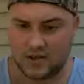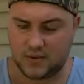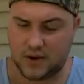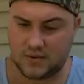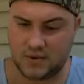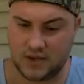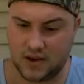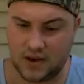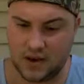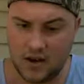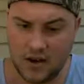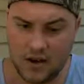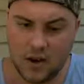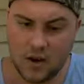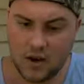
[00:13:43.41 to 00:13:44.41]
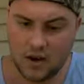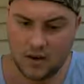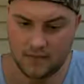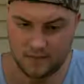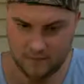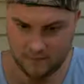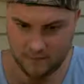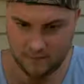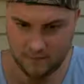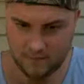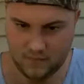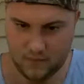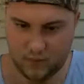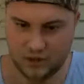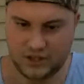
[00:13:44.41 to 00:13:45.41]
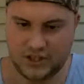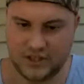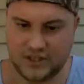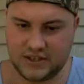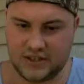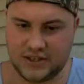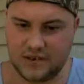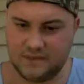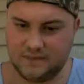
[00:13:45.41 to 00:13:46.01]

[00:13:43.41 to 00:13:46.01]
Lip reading: website. Which is,